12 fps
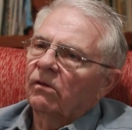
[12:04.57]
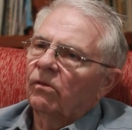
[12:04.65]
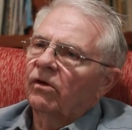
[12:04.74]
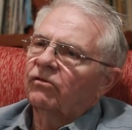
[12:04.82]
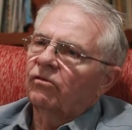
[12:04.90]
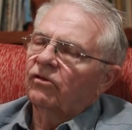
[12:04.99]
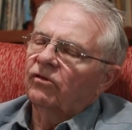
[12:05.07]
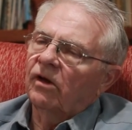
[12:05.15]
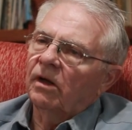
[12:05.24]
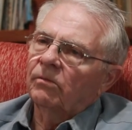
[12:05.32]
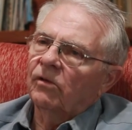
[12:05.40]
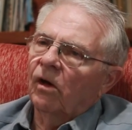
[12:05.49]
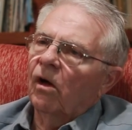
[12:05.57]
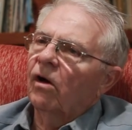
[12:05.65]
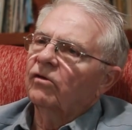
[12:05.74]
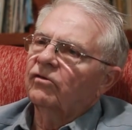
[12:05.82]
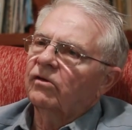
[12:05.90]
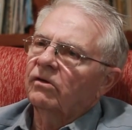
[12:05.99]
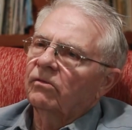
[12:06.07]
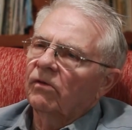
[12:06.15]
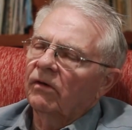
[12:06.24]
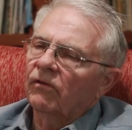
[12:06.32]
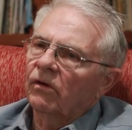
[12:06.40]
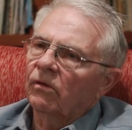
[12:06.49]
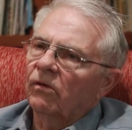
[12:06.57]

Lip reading: which was named Logsdon River.